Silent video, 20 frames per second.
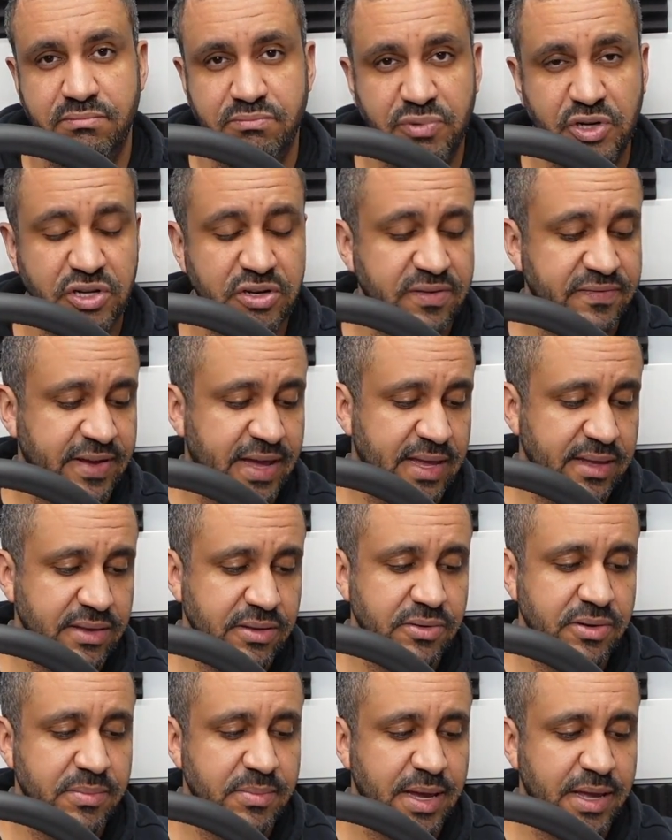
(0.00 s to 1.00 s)
Pretty good
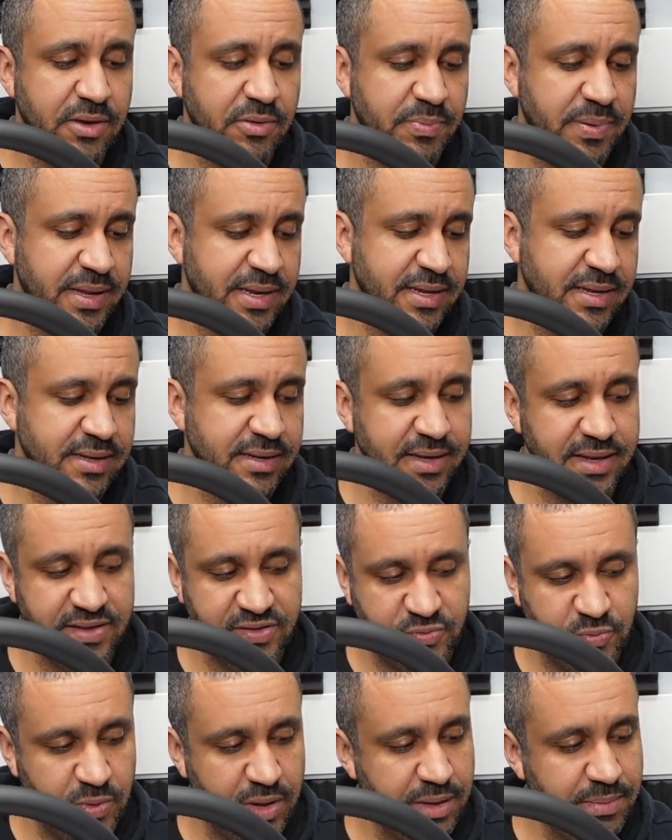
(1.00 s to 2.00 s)
value in my opinion.
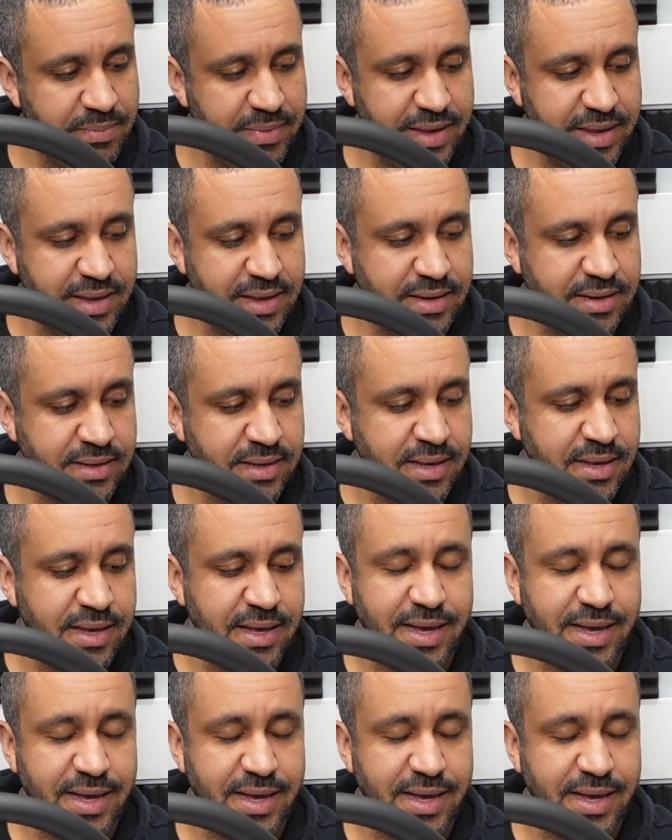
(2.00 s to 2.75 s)
It's well made.